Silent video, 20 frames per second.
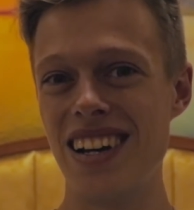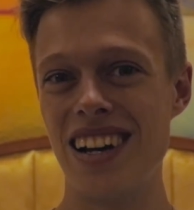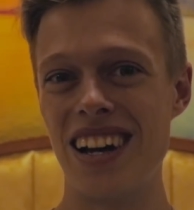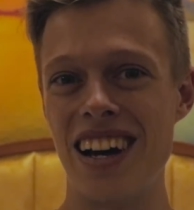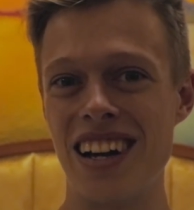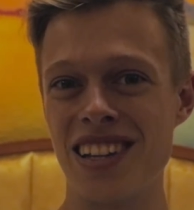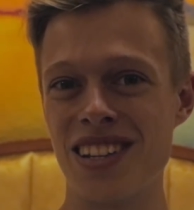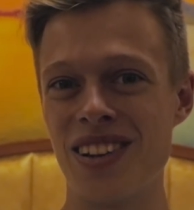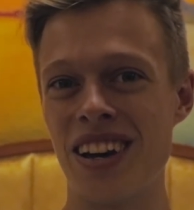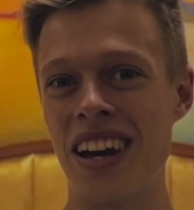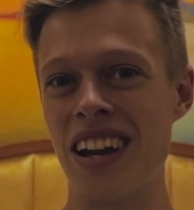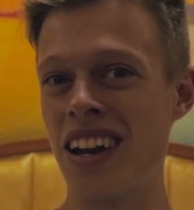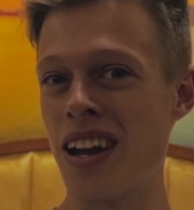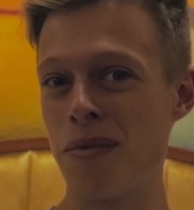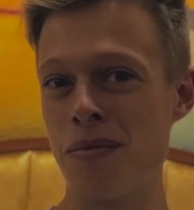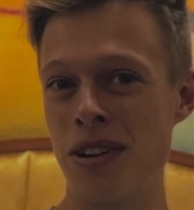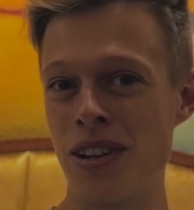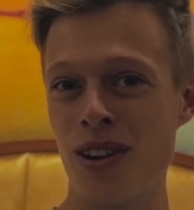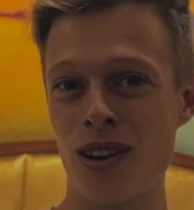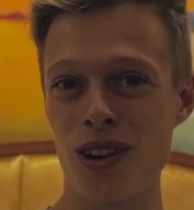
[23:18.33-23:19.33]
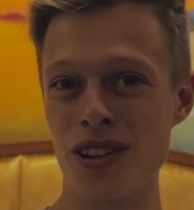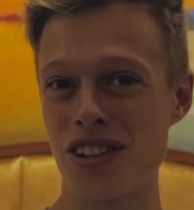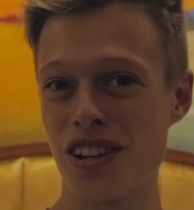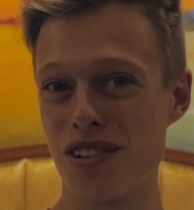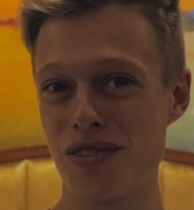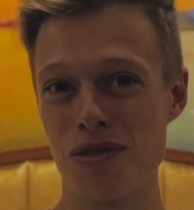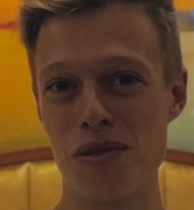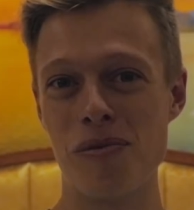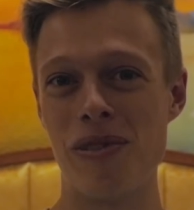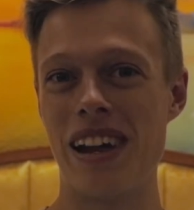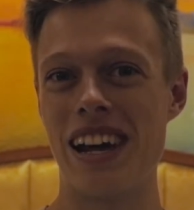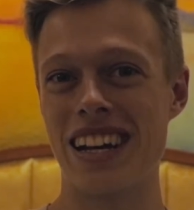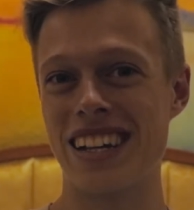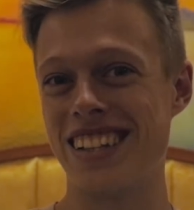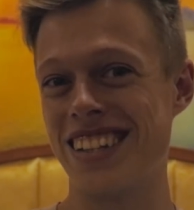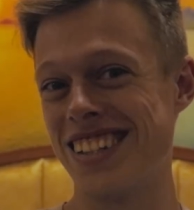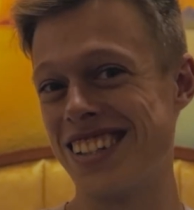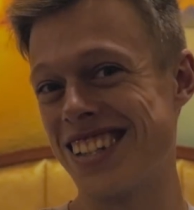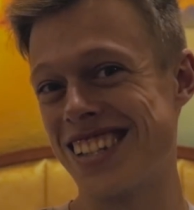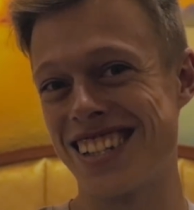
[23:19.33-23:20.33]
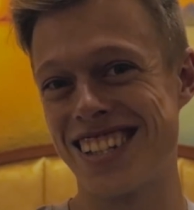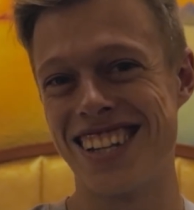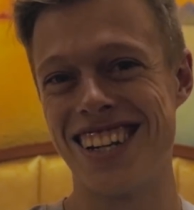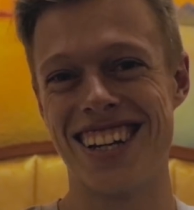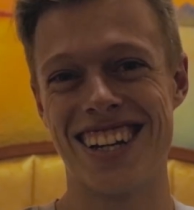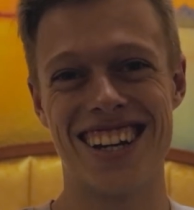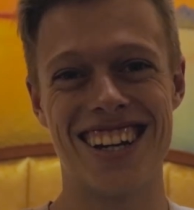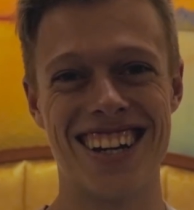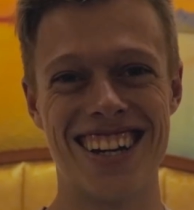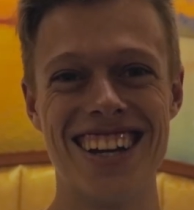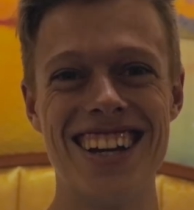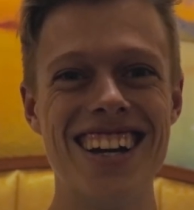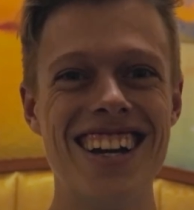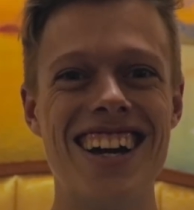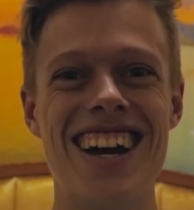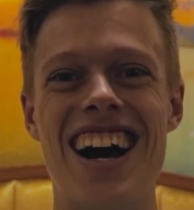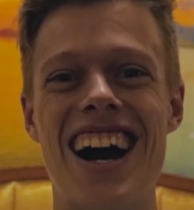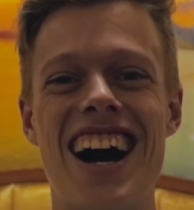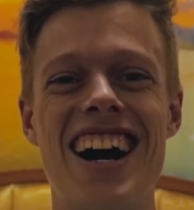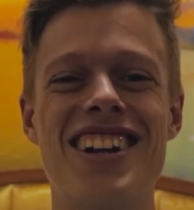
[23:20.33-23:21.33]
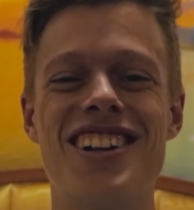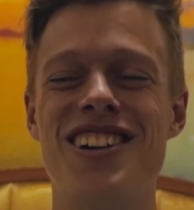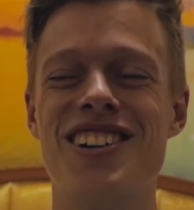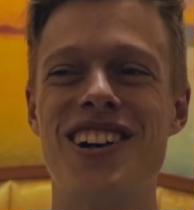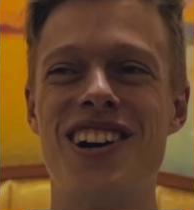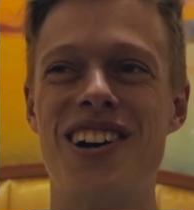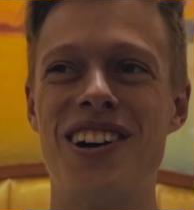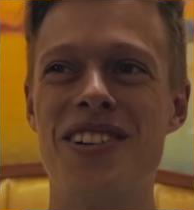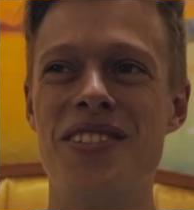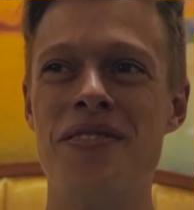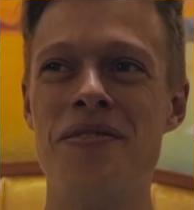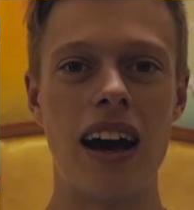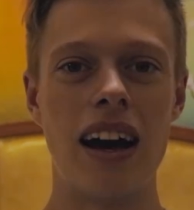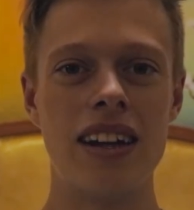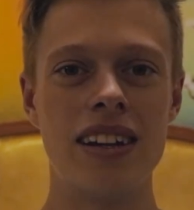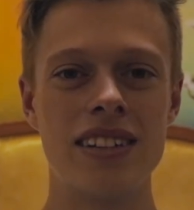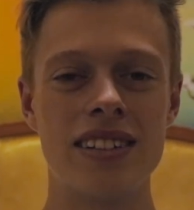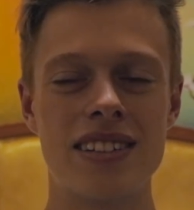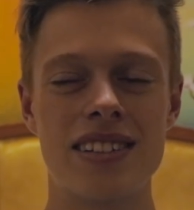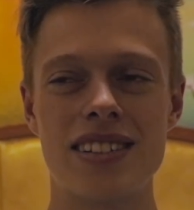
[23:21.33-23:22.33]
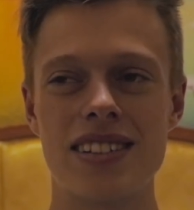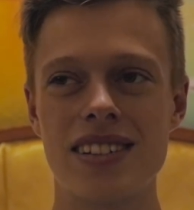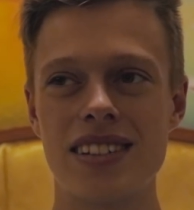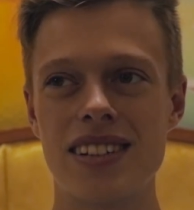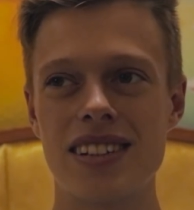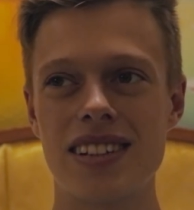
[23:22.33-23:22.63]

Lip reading: and you end up in a hotel room like this. I don't know. And